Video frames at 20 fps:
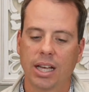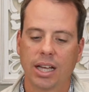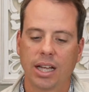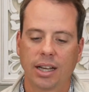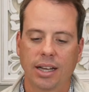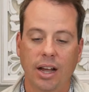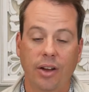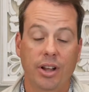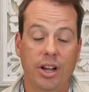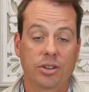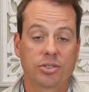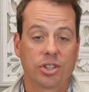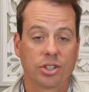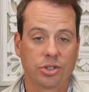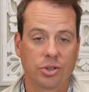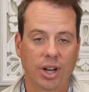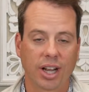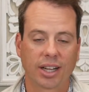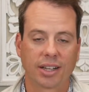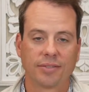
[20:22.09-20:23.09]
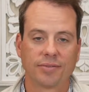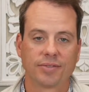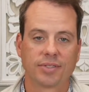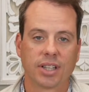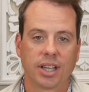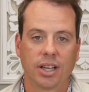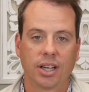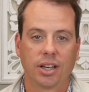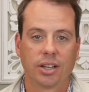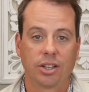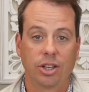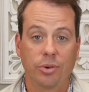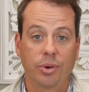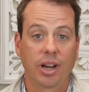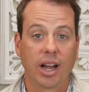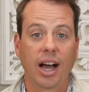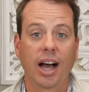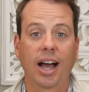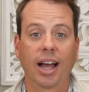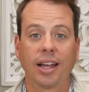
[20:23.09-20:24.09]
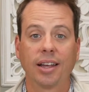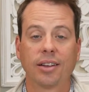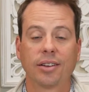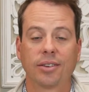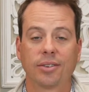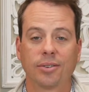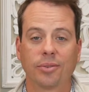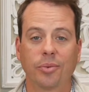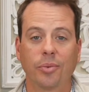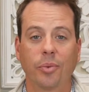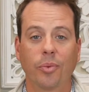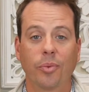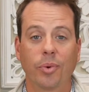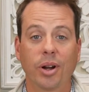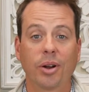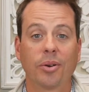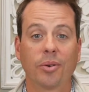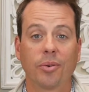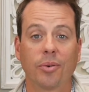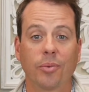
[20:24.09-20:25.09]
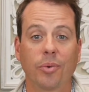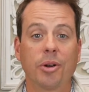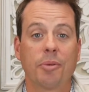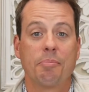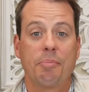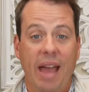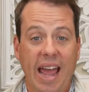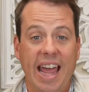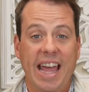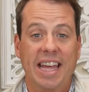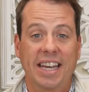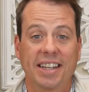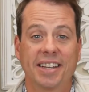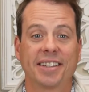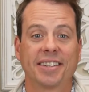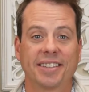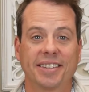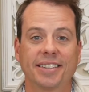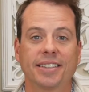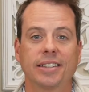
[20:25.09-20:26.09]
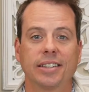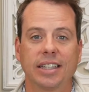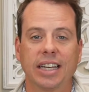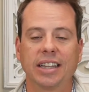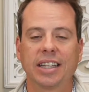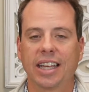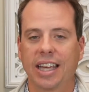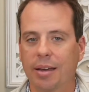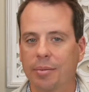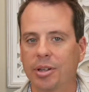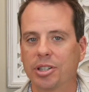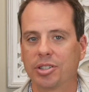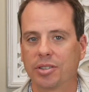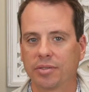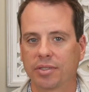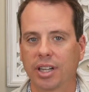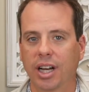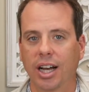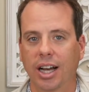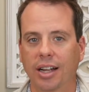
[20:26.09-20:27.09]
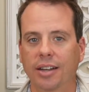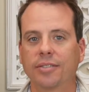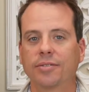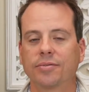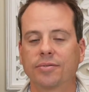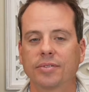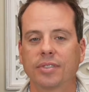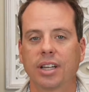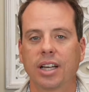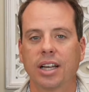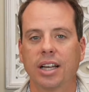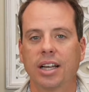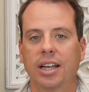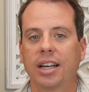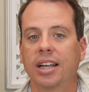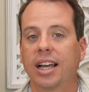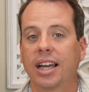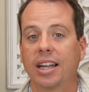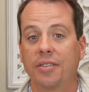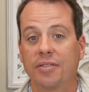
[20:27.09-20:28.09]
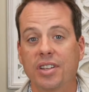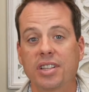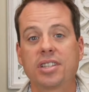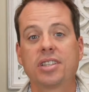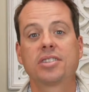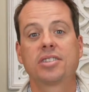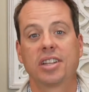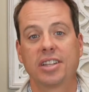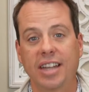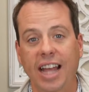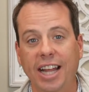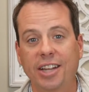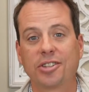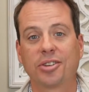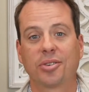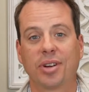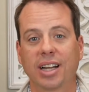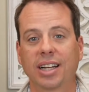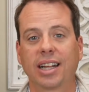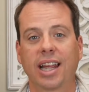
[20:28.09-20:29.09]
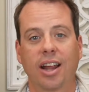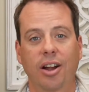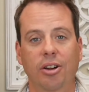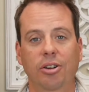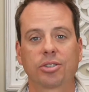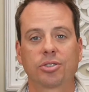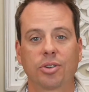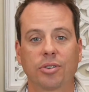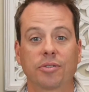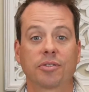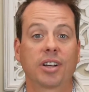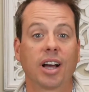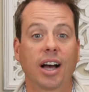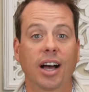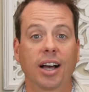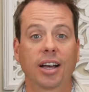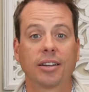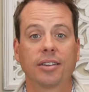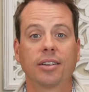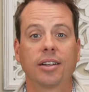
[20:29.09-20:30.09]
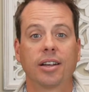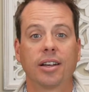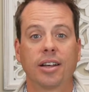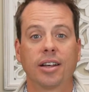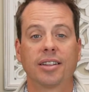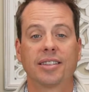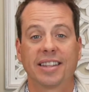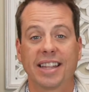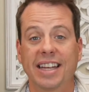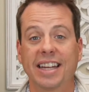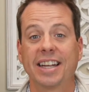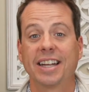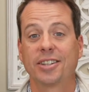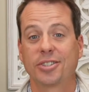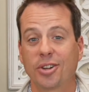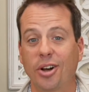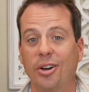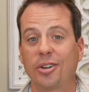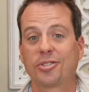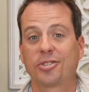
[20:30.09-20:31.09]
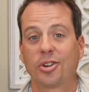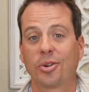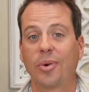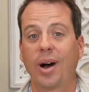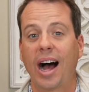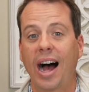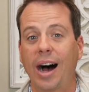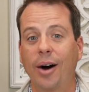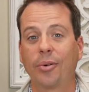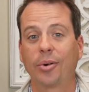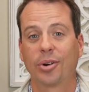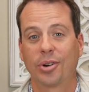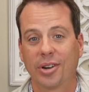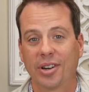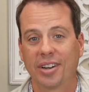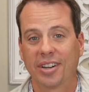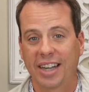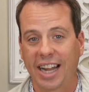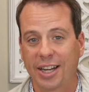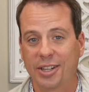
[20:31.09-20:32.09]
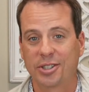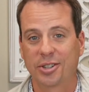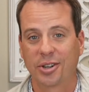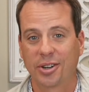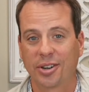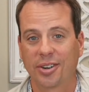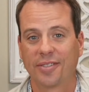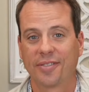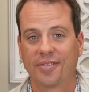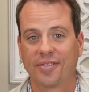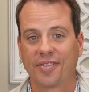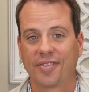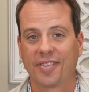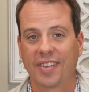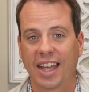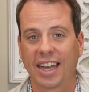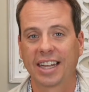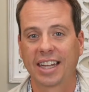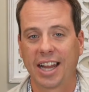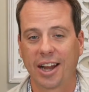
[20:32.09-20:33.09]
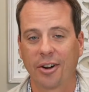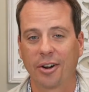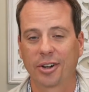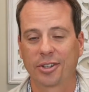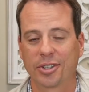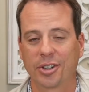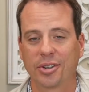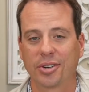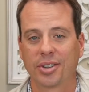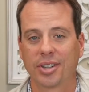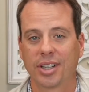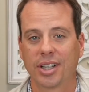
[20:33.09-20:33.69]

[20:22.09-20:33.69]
Now, here's the trick. You and I, we're made in the image of God. And if this is the nature and character of God, then it is also our nature and character.